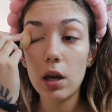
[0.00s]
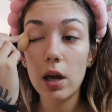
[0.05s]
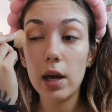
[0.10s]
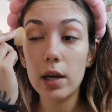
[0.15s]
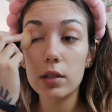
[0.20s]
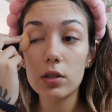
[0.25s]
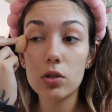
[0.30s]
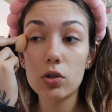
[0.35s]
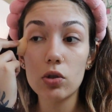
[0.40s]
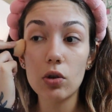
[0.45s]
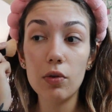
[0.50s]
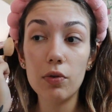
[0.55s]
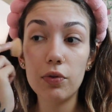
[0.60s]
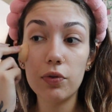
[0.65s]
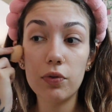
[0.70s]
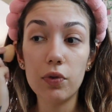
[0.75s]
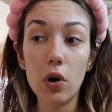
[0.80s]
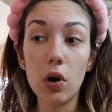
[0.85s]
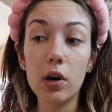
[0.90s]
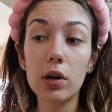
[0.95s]
And so
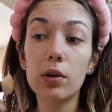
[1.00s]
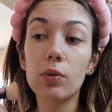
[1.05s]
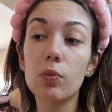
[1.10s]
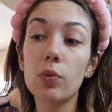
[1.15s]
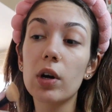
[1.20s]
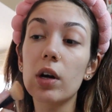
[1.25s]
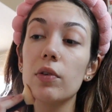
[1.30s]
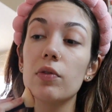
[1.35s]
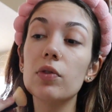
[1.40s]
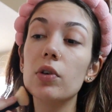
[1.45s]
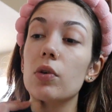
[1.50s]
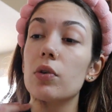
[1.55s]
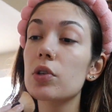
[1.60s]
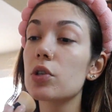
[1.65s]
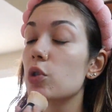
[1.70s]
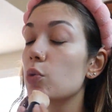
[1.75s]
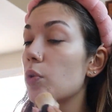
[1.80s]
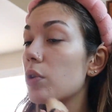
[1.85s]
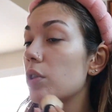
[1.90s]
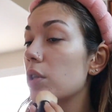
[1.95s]
far, what I've
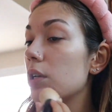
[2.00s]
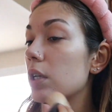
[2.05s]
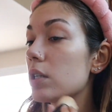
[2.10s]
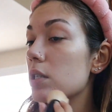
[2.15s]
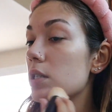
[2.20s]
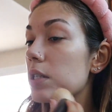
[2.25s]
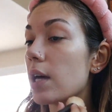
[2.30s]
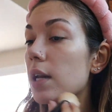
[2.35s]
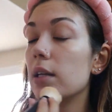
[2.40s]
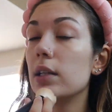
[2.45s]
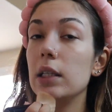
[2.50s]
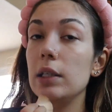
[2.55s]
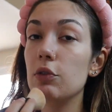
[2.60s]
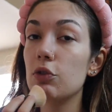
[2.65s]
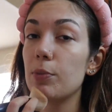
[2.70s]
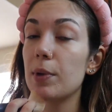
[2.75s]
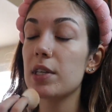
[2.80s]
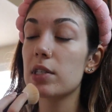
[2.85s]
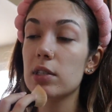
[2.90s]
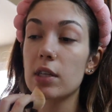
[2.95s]
noticed with it is that it
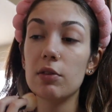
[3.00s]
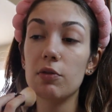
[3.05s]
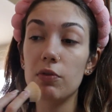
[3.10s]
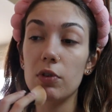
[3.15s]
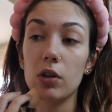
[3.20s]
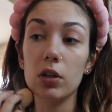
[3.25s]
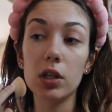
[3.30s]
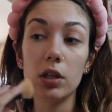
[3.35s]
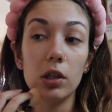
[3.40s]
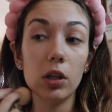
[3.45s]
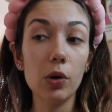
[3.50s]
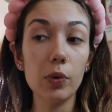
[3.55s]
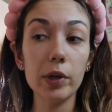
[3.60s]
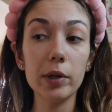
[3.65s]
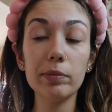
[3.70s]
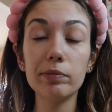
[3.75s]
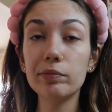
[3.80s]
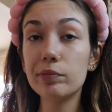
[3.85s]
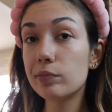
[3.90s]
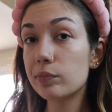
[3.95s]
leaves my skin very
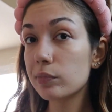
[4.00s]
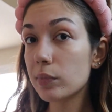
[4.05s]
glowy.